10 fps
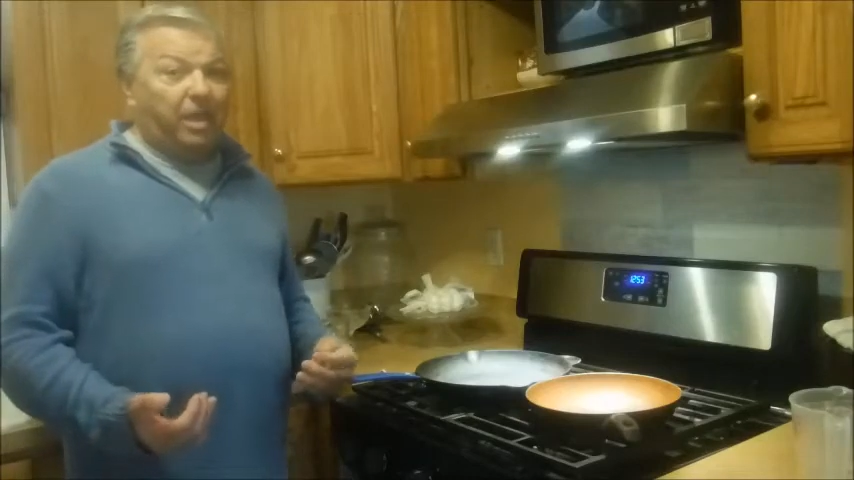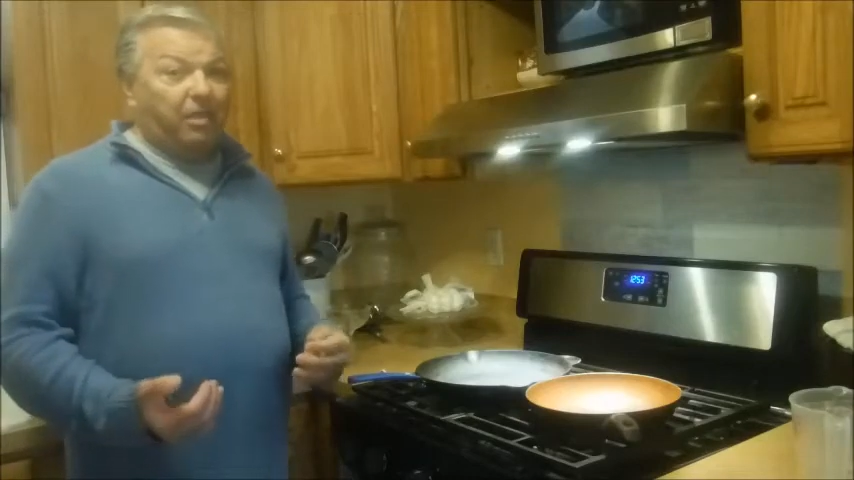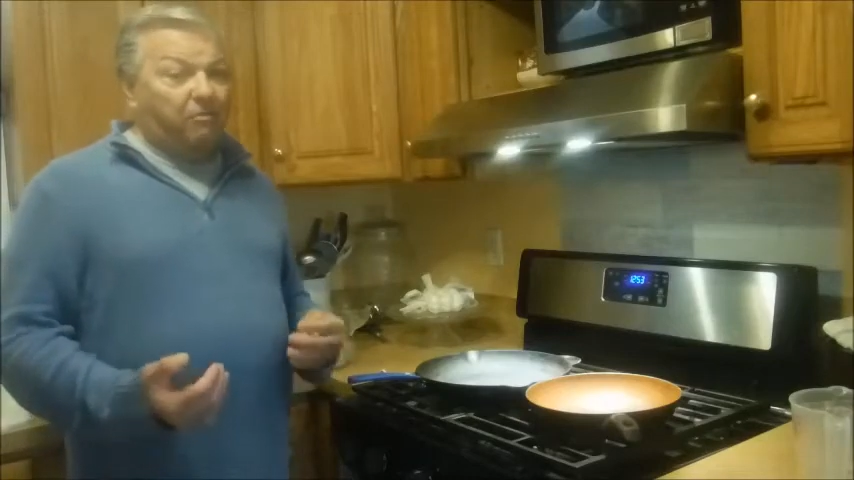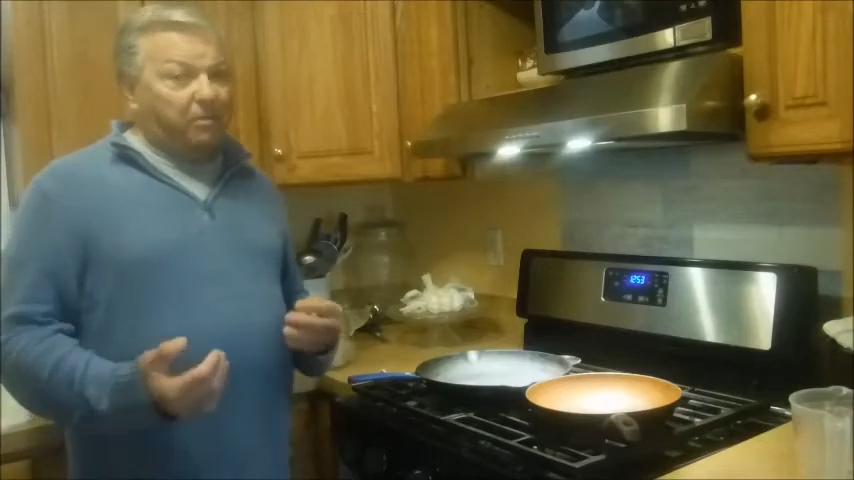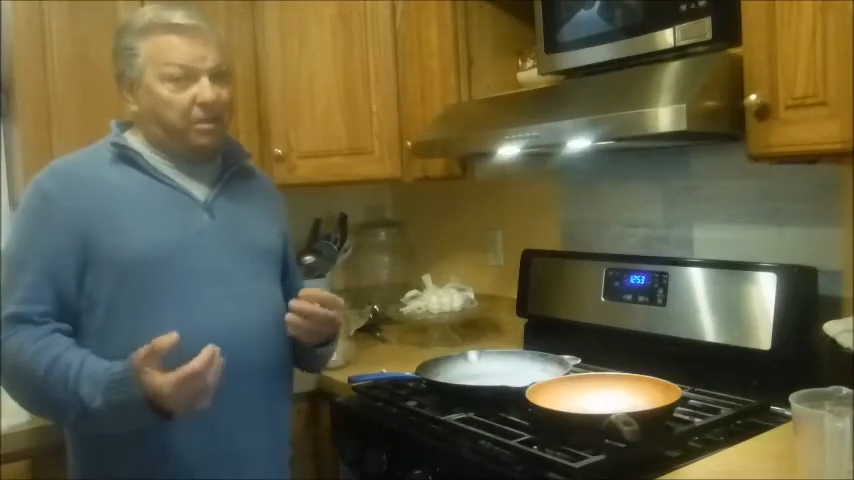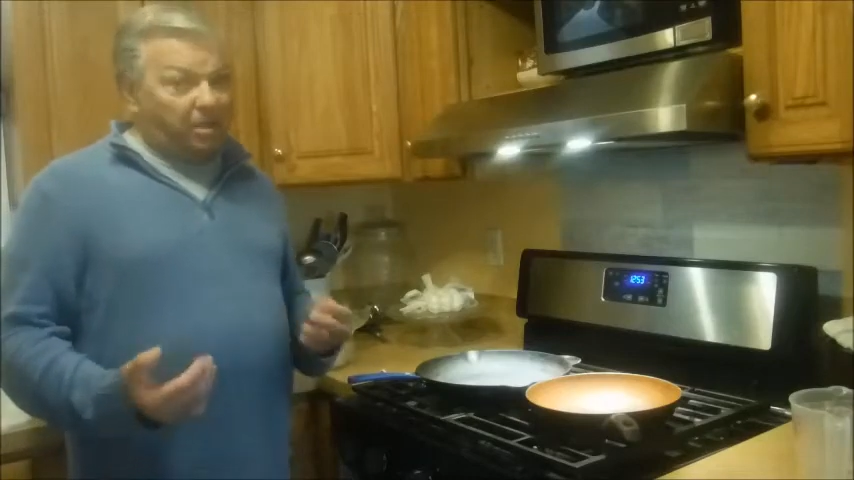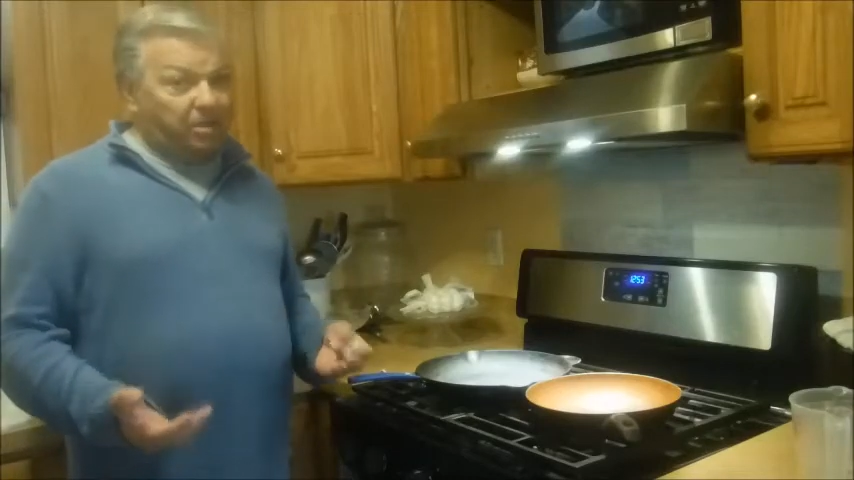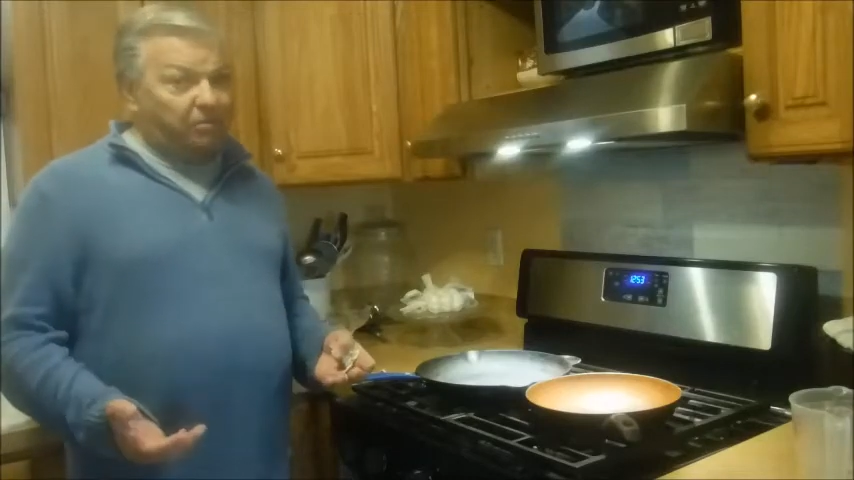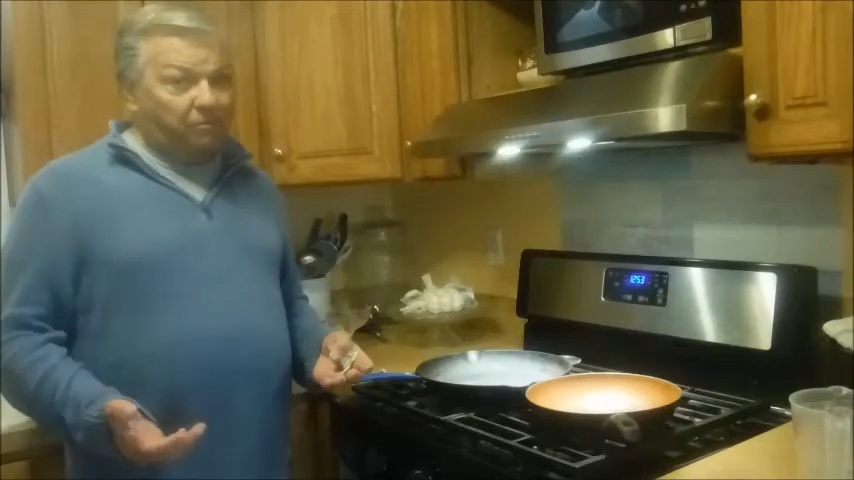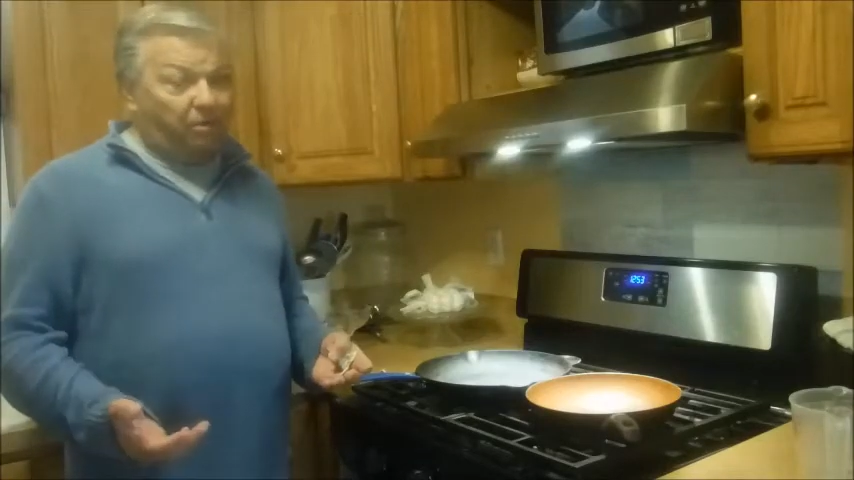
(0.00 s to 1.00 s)
If it
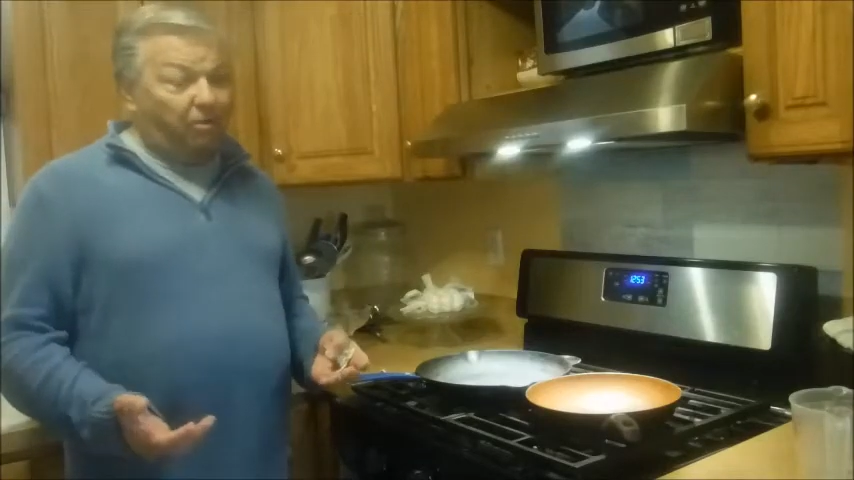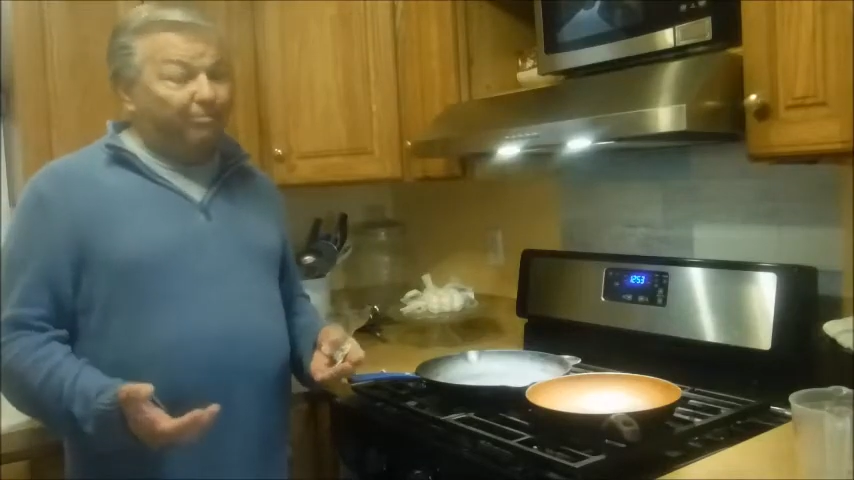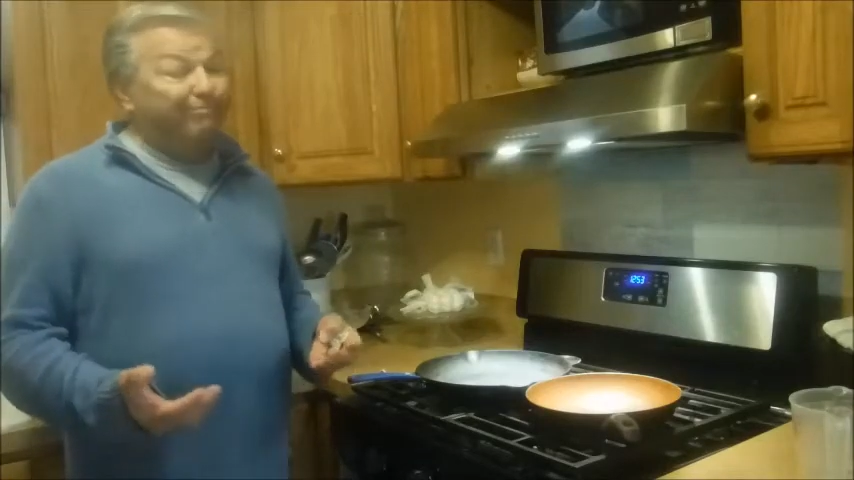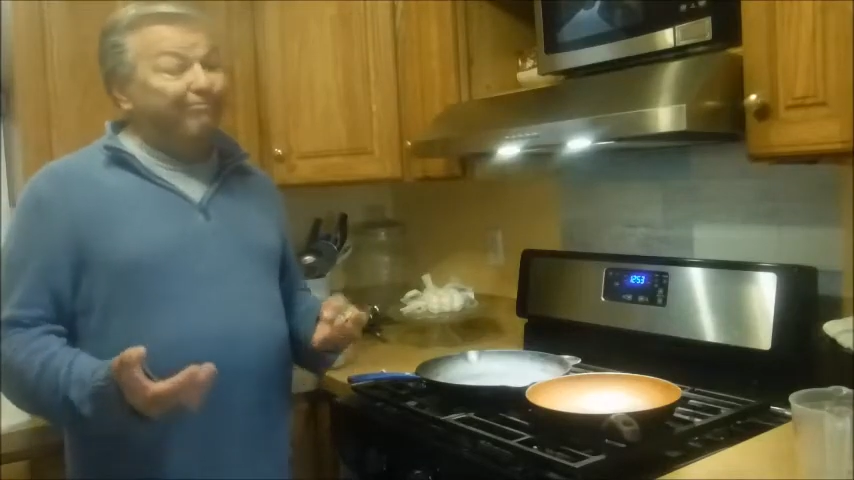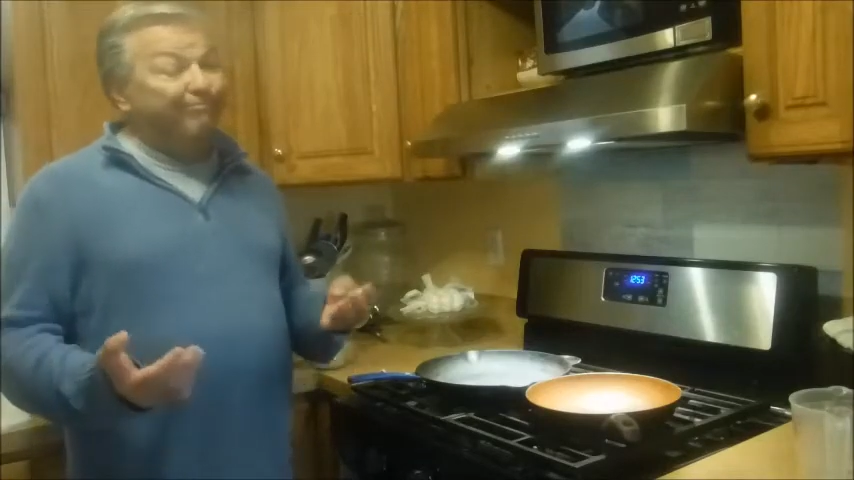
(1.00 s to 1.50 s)
doesn't foam,